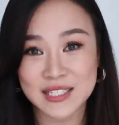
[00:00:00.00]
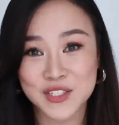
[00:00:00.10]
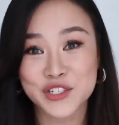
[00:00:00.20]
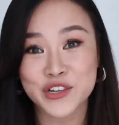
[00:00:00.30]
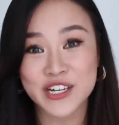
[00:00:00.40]
is
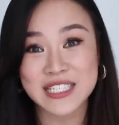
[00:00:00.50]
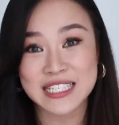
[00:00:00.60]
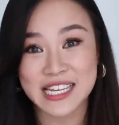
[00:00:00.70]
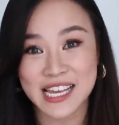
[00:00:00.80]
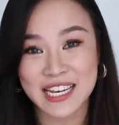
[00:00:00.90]
to your
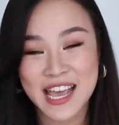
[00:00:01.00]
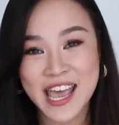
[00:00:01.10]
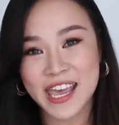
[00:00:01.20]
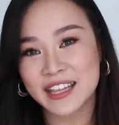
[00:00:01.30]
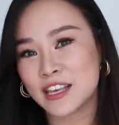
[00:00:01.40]
skin
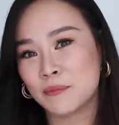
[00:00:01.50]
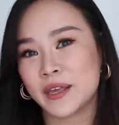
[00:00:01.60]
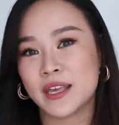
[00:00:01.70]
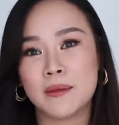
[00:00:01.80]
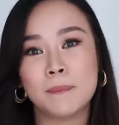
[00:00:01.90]
in
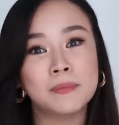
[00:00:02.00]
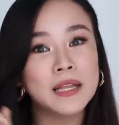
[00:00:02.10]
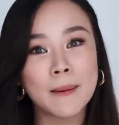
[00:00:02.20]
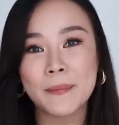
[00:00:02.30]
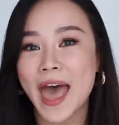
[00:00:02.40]
keeping it
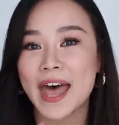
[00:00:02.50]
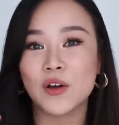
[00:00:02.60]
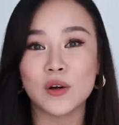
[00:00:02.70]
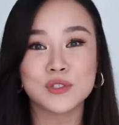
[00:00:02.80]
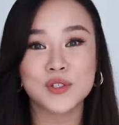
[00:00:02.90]
plump and
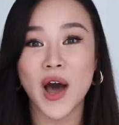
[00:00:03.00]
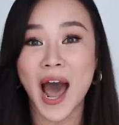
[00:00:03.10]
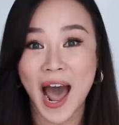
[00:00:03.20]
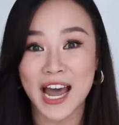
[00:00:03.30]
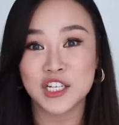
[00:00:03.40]
also
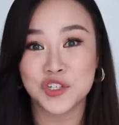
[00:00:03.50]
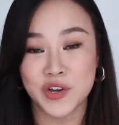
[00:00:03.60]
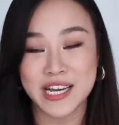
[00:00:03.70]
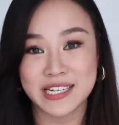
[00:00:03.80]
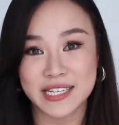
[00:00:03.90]

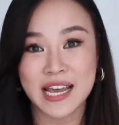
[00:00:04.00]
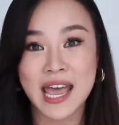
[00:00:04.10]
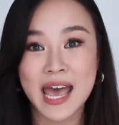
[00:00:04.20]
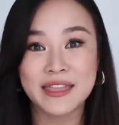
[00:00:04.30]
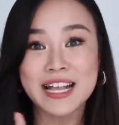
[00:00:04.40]
hydrated.
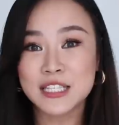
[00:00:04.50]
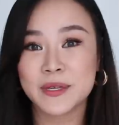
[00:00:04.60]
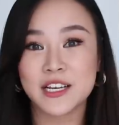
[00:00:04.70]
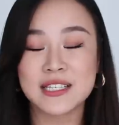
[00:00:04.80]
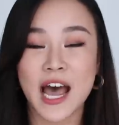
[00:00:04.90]
That's
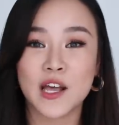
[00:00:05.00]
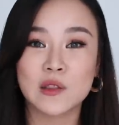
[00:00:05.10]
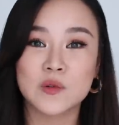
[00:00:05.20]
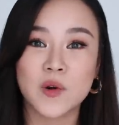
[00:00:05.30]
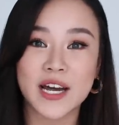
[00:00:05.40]
because
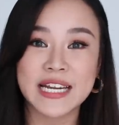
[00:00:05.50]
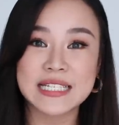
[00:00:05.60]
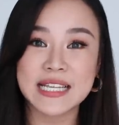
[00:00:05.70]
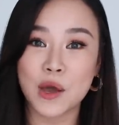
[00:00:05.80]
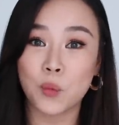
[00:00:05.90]
hyaluron
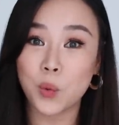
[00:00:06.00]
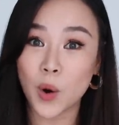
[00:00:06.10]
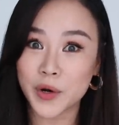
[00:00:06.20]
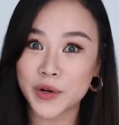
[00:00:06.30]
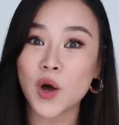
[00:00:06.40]
is a
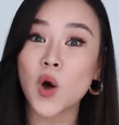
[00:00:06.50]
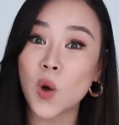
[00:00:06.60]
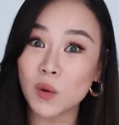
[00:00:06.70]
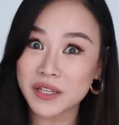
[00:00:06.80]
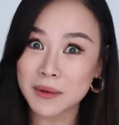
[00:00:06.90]

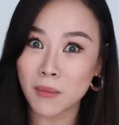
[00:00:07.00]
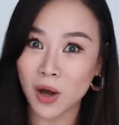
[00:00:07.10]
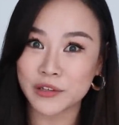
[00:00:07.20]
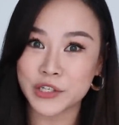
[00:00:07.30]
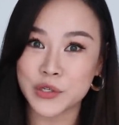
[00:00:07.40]
water-holding
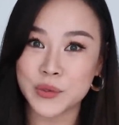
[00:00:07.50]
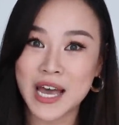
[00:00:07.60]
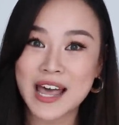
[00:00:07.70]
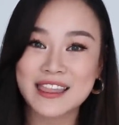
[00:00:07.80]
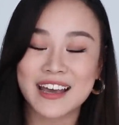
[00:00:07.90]
molecule
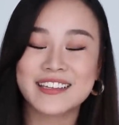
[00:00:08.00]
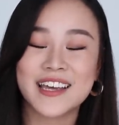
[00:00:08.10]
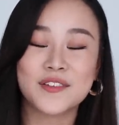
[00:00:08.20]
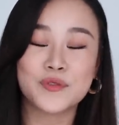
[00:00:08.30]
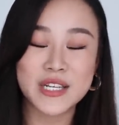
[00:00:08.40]
that
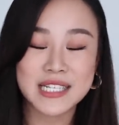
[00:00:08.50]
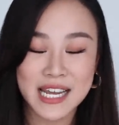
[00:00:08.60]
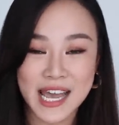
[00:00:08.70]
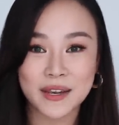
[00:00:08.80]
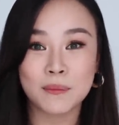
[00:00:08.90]
can
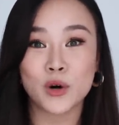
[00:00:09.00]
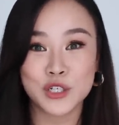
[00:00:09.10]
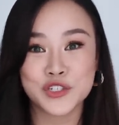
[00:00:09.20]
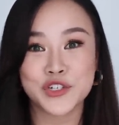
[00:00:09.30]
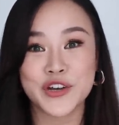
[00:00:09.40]
retain
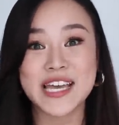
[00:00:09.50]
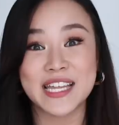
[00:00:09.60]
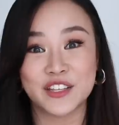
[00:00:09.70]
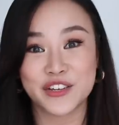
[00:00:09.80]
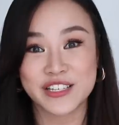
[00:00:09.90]
moisture
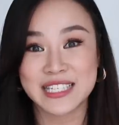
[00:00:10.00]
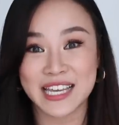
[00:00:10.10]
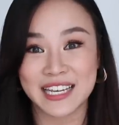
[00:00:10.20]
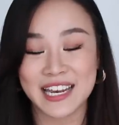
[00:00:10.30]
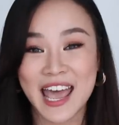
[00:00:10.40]
in your
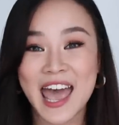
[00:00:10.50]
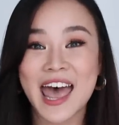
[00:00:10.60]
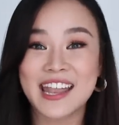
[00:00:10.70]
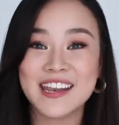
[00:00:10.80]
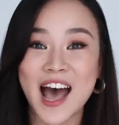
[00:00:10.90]
skin.
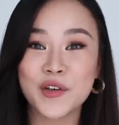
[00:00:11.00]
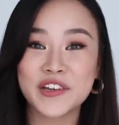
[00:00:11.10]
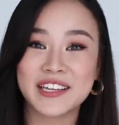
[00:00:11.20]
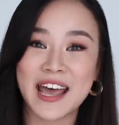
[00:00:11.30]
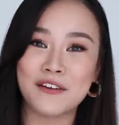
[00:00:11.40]
And now you
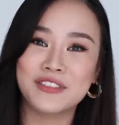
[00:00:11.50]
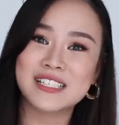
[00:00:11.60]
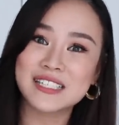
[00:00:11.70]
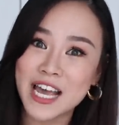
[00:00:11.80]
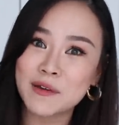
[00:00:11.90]
can have the
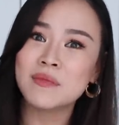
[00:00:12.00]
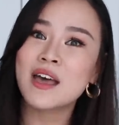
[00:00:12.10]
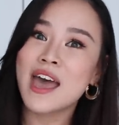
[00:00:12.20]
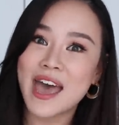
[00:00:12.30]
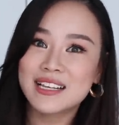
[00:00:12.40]
same
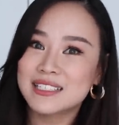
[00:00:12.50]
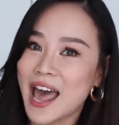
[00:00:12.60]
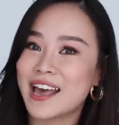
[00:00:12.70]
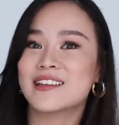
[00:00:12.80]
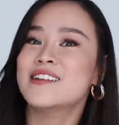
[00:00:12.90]

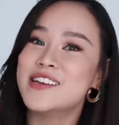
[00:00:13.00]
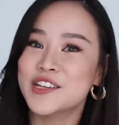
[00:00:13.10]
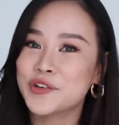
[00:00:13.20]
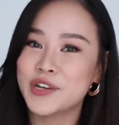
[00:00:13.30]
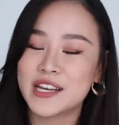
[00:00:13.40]
exact
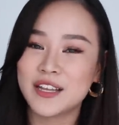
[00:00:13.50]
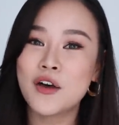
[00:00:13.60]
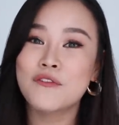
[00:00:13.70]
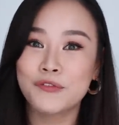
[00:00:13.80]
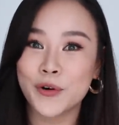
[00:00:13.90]
ingredient
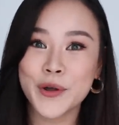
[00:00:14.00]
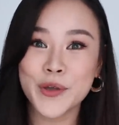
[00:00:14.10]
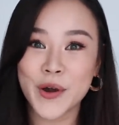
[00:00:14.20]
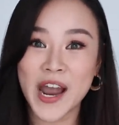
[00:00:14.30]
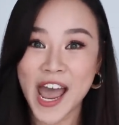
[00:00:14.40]
for
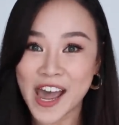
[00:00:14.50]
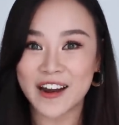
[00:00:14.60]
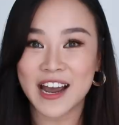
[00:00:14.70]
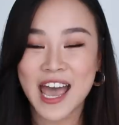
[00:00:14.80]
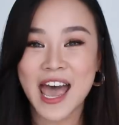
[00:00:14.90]
your
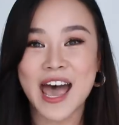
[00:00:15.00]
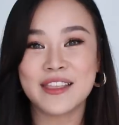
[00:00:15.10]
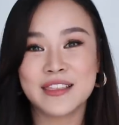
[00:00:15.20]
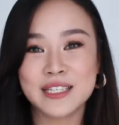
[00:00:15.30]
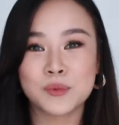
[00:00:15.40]
hair,
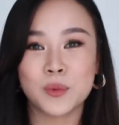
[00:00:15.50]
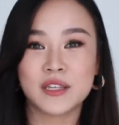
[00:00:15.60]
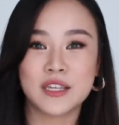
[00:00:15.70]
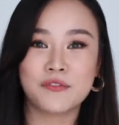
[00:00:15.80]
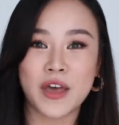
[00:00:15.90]
and this will
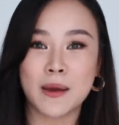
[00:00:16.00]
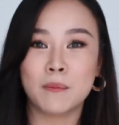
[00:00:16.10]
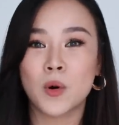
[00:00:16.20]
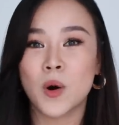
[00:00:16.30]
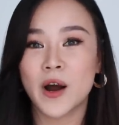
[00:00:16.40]
give a
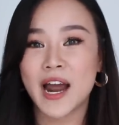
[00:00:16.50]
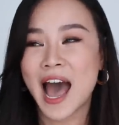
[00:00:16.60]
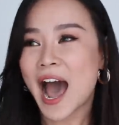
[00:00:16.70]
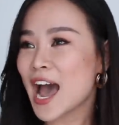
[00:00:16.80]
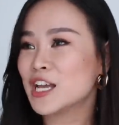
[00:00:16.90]
more
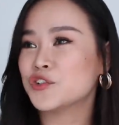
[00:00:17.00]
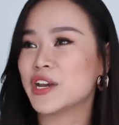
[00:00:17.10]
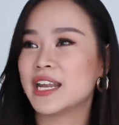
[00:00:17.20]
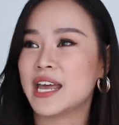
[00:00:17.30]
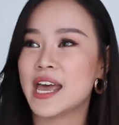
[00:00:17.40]

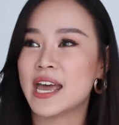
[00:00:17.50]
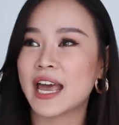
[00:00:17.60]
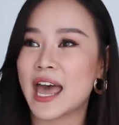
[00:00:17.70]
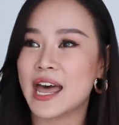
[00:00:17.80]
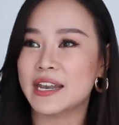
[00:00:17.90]

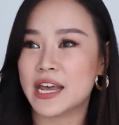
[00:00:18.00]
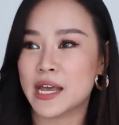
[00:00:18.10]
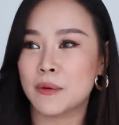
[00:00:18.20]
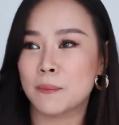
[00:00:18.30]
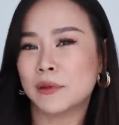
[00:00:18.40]
hydrating and
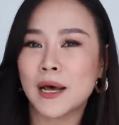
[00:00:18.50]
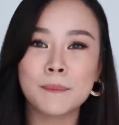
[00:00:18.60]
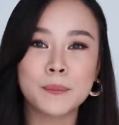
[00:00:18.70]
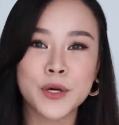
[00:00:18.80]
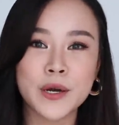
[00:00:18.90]
a
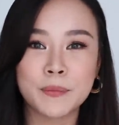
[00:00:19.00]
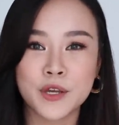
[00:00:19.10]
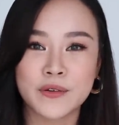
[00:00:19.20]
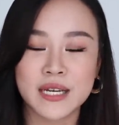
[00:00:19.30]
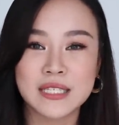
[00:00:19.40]
plumper
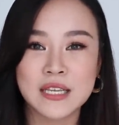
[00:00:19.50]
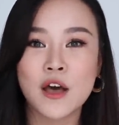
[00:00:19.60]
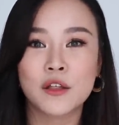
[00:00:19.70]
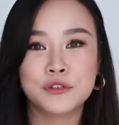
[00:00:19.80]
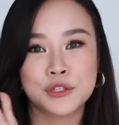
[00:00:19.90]
appearance
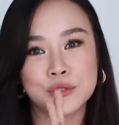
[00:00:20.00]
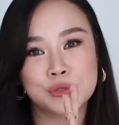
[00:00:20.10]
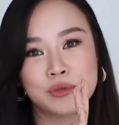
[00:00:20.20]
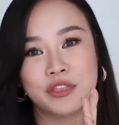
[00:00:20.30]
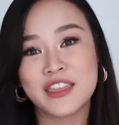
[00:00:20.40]

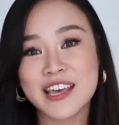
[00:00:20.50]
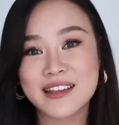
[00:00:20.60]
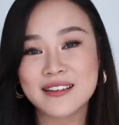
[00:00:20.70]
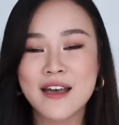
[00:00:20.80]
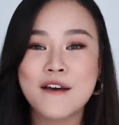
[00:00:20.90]
to
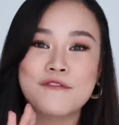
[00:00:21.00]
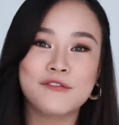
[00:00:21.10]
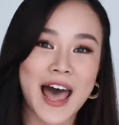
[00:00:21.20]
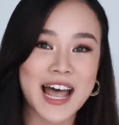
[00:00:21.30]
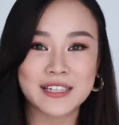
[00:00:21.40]
thin,
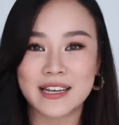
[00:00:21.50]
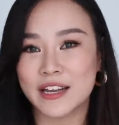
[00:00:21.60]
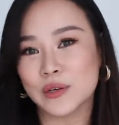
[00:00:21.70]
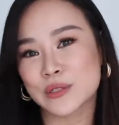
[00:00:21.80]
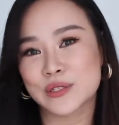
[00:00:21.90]
flat,
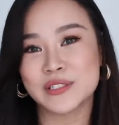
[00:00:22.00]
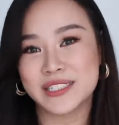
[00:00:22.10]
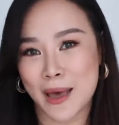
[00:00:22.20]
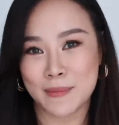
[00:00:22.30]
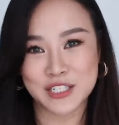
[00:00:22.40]
and also
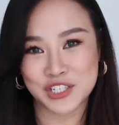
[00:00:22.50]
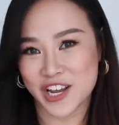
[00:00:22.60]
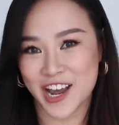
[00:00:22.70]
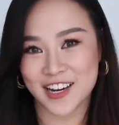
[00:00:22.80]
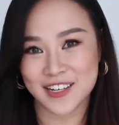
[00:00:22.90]
damaged
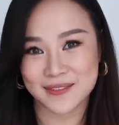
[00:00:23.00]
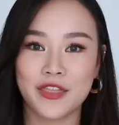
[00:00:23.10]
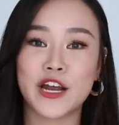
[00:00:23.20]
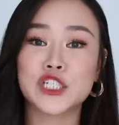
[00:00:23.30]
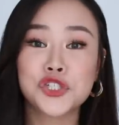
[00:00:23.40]
hair.
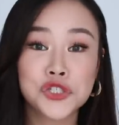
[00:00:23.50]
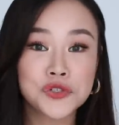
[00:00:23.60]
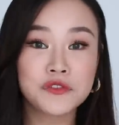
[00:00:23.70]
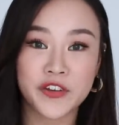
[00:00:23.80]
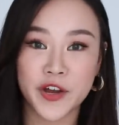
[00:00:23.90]
There are
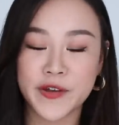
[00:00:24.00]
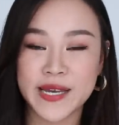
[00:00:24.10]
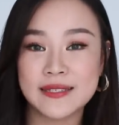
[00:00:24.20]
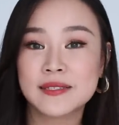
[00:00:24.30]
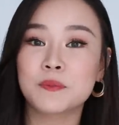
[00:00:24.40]
two
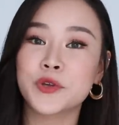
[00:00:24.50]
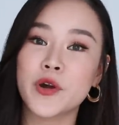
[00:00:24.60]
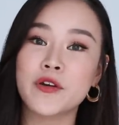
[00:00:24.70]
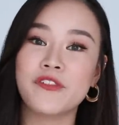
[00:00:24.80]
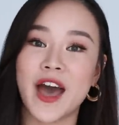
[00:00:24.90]
variants,
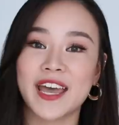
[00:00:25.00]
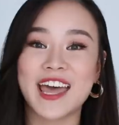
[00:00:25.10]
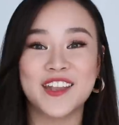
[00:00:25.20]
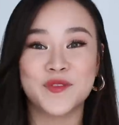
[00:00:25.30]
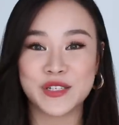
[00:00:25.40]
purifying
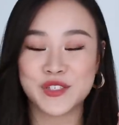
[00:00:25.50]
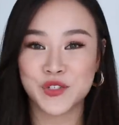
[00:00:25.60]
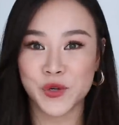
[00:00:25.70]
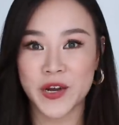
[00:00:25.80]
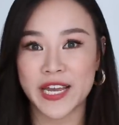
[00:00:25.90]
and
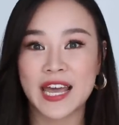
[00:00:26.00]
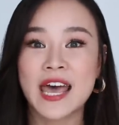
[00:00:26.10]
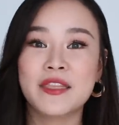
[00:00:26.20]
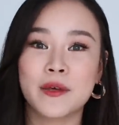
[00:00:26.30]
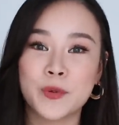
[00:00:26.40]
restoring.
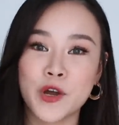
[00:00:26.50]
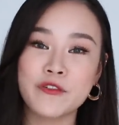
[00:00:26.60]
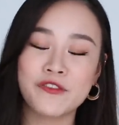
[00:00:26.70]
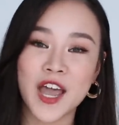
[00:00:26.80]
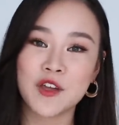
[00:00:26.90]
The
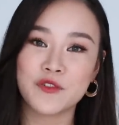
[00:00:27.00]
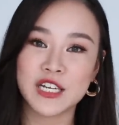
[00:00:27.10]
purifying